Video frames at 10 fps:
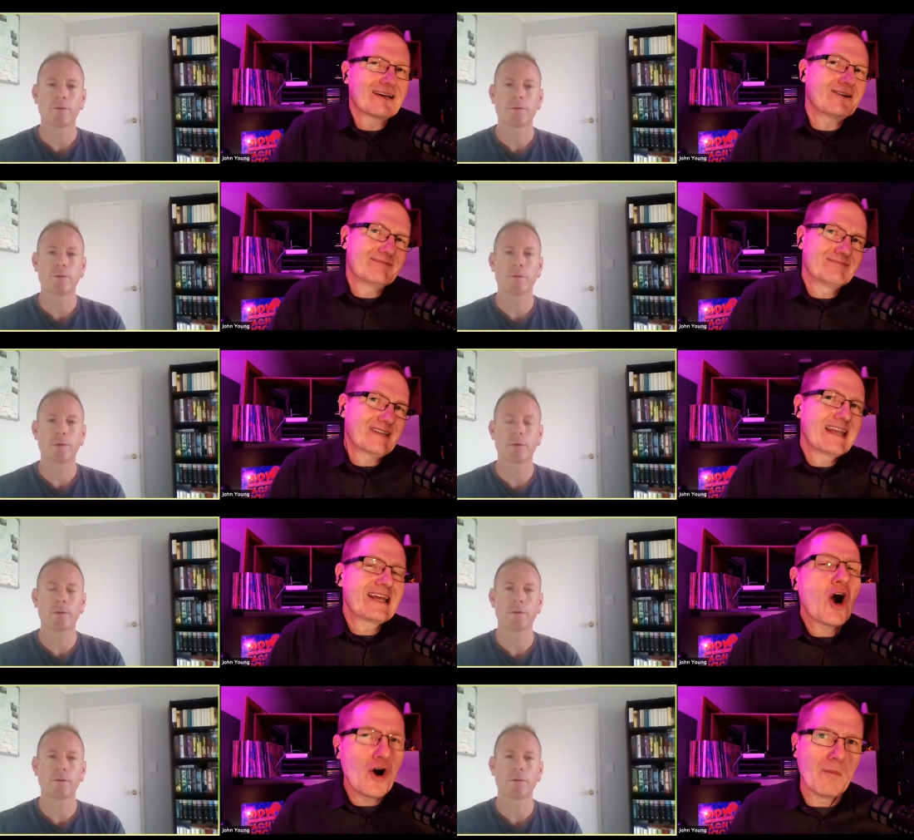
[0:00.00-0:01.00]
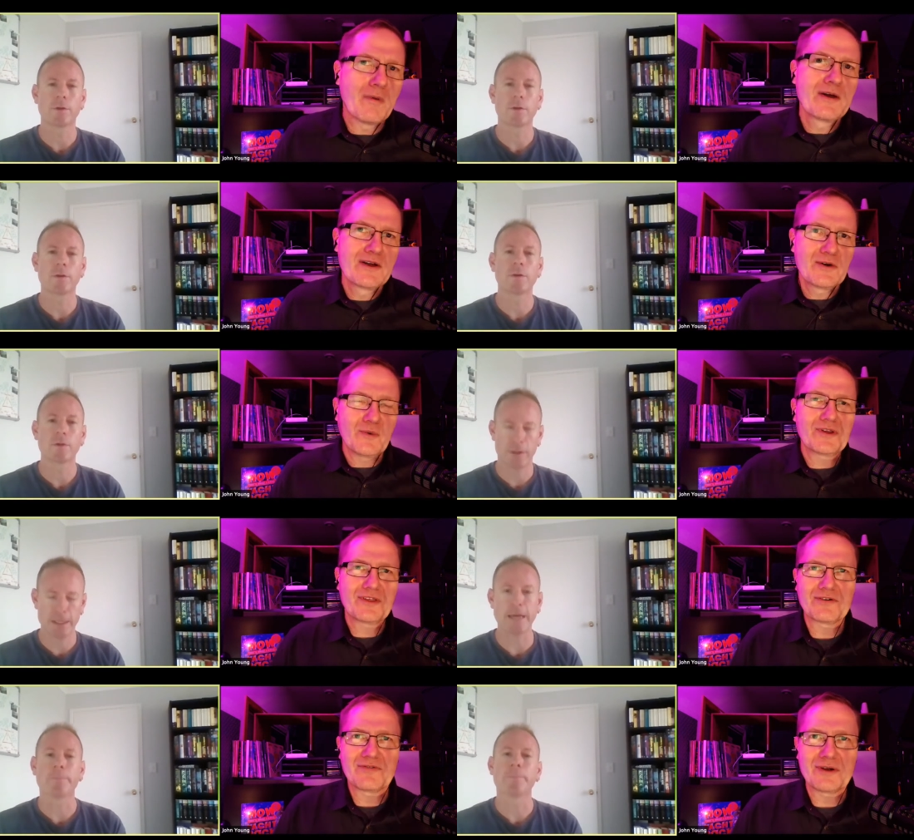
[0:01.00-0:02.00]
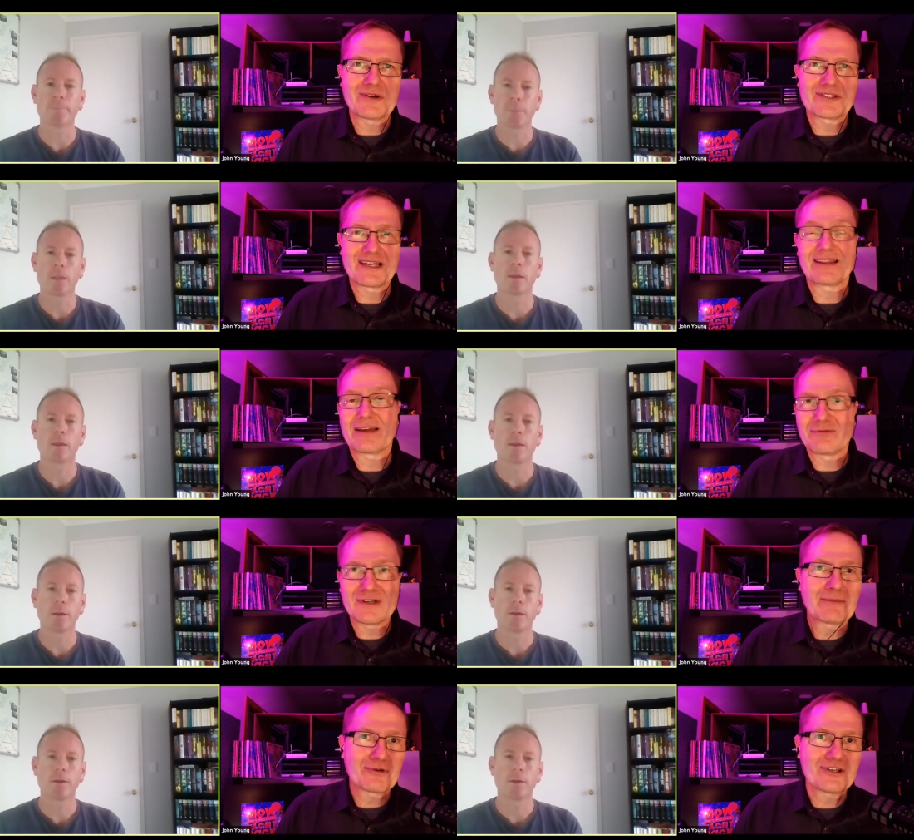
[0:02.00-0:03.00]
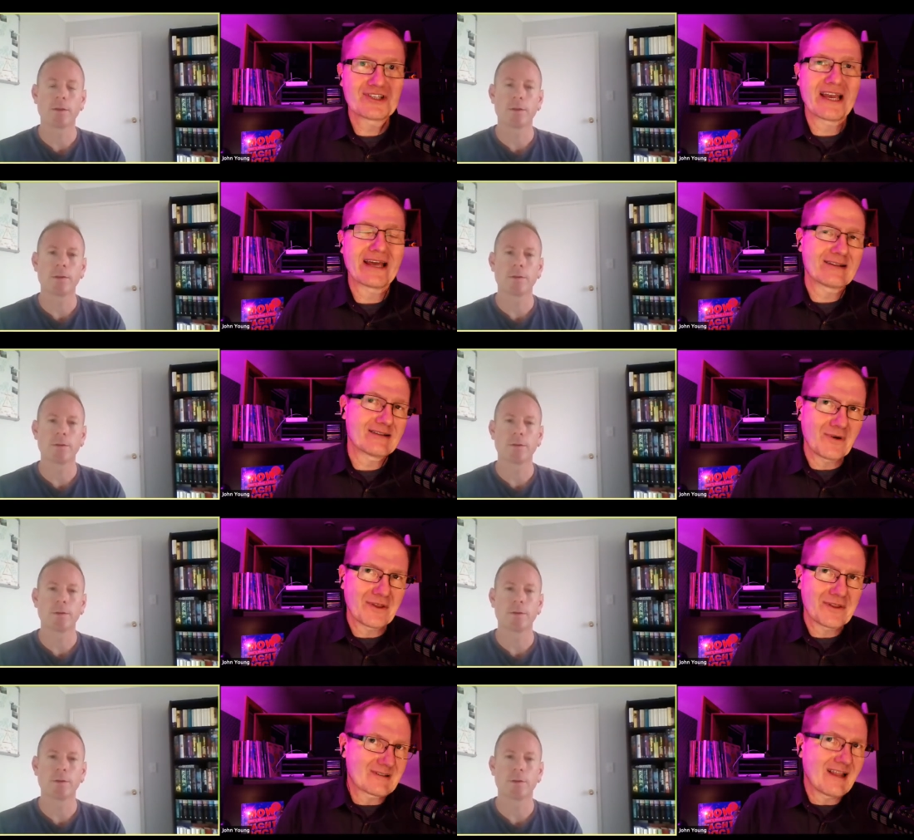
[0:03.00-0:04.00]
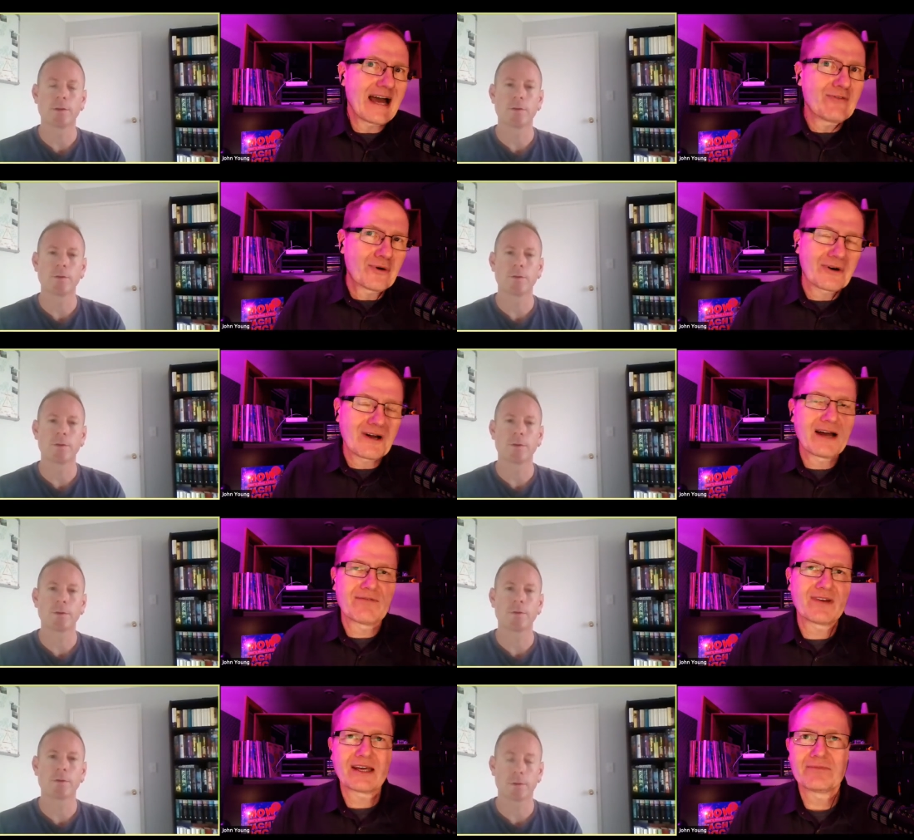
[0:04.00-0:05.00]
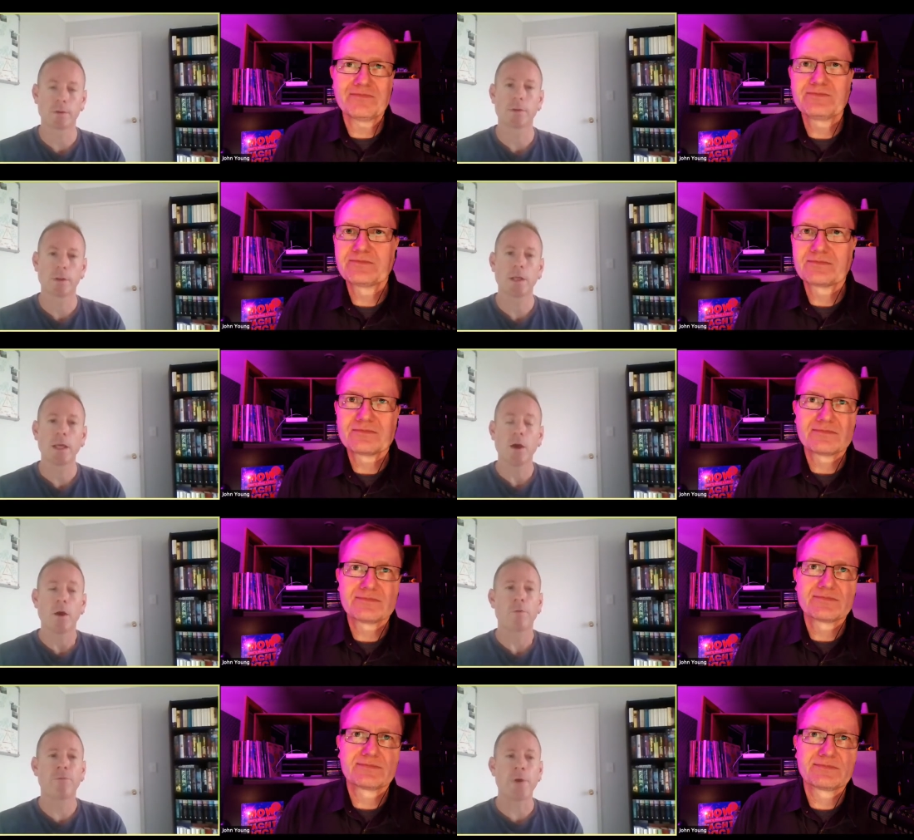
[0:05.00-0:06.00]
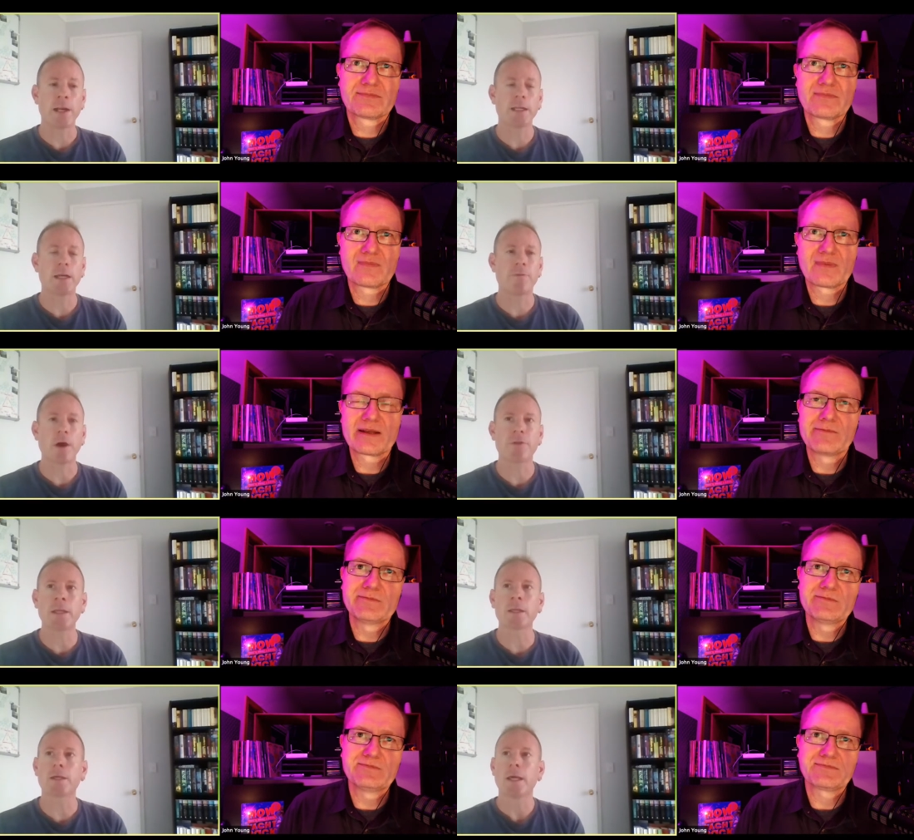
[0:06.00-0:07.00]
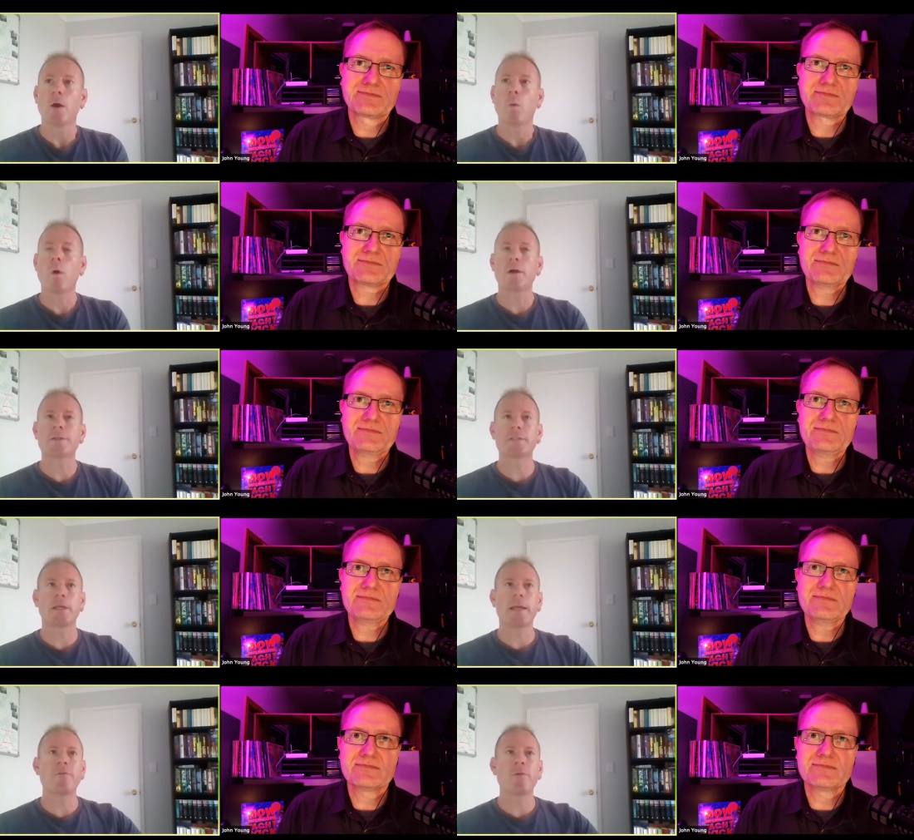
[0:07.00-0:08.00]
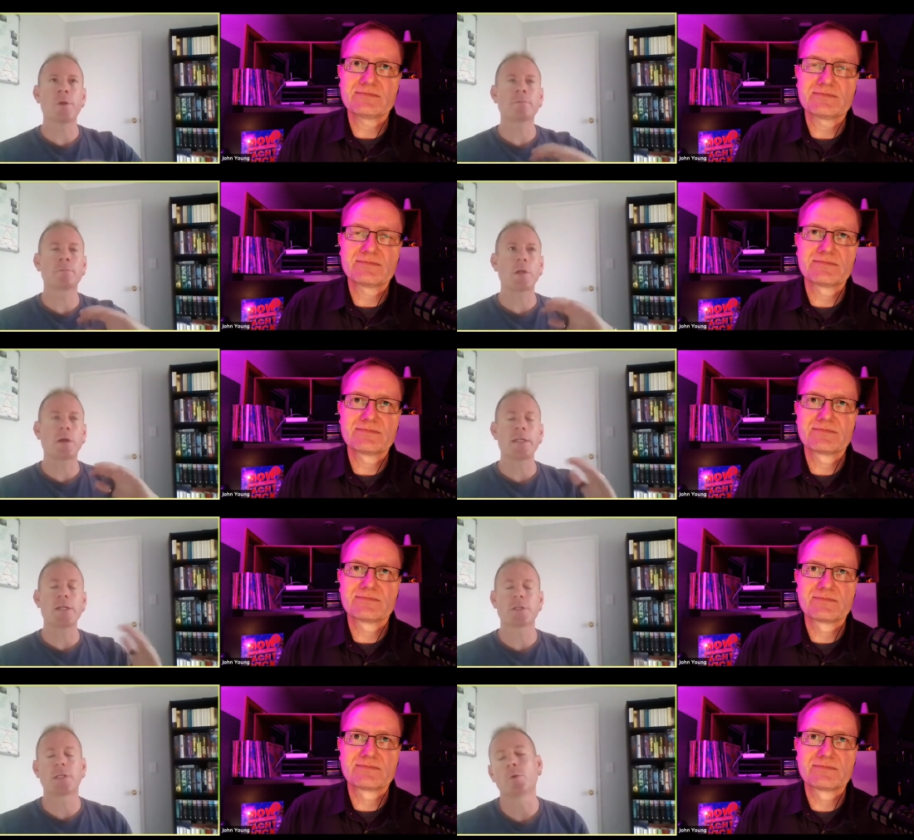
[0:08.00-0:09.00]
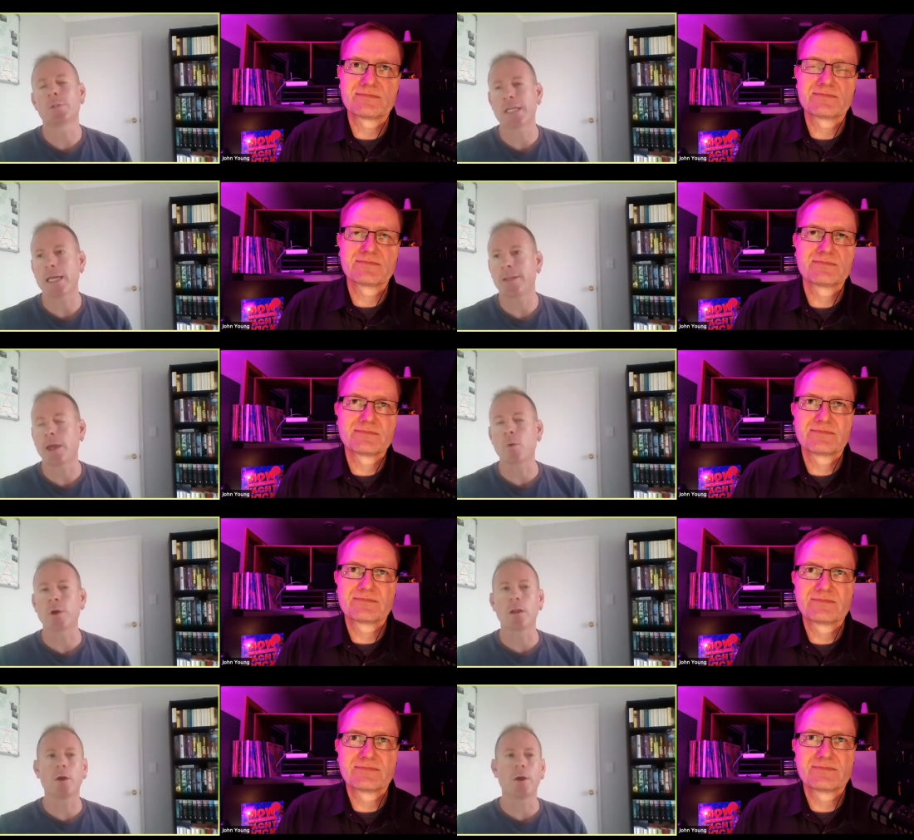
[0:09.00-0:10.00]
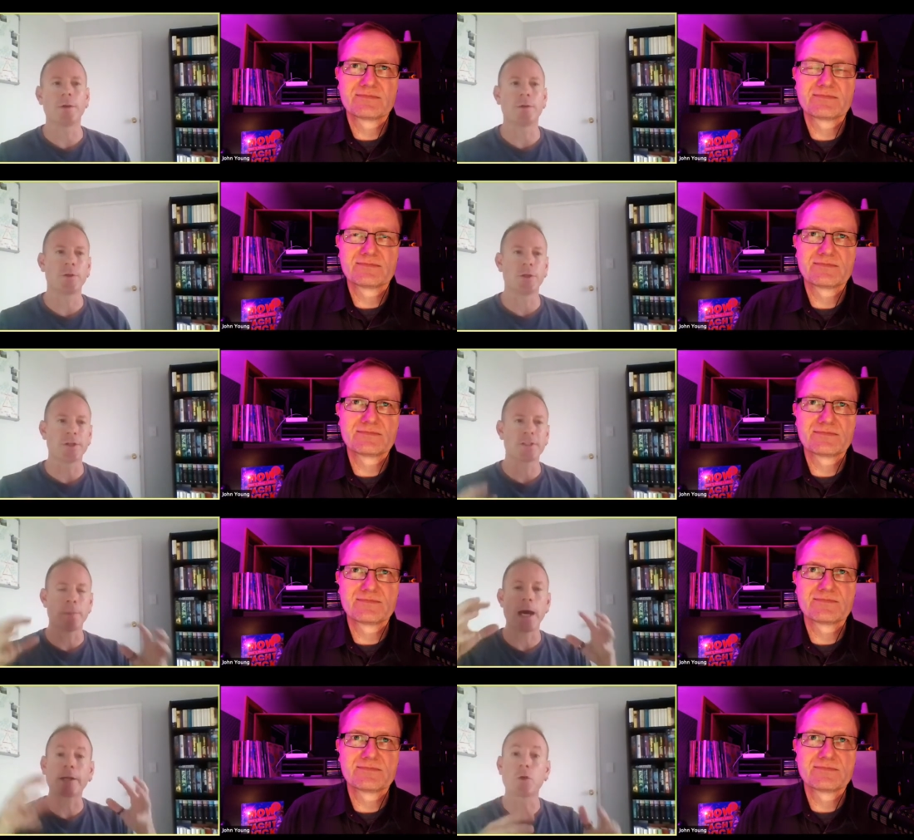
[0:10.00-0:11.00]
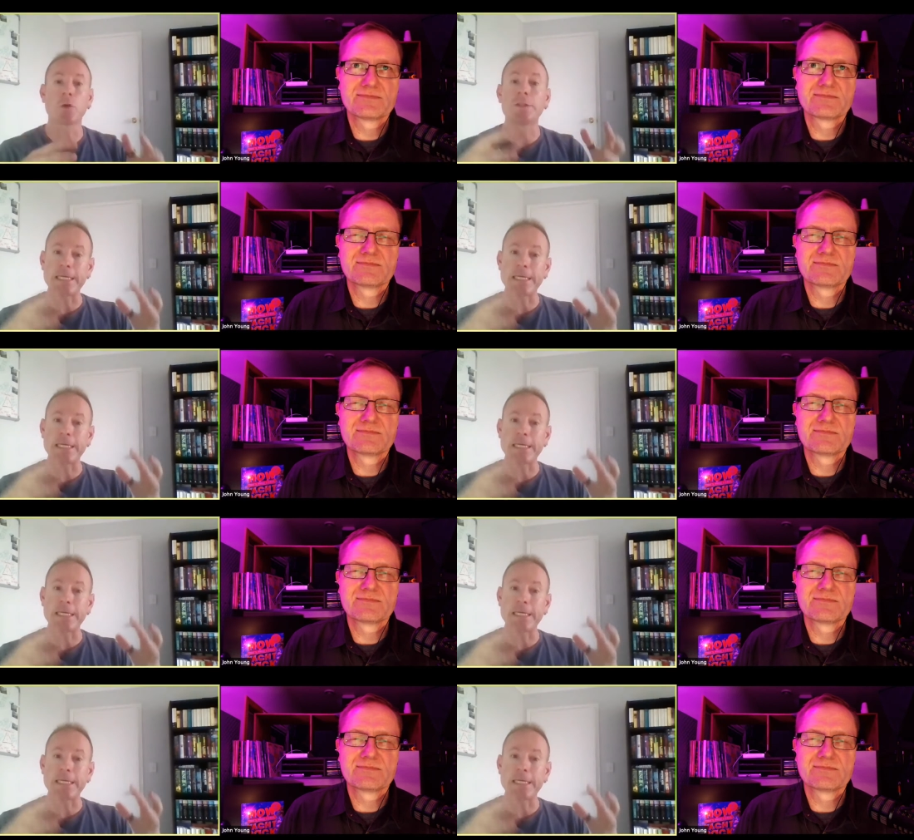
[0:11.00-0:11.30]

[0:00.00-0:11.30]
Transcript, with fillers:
Speaker 1: uh, hitting home with your viewers yep. that they really appreciate, whether it's live or on video?
Speaker 2: funnily enough, I think whilst everyone initially would say they want to learn, you know, some hardcore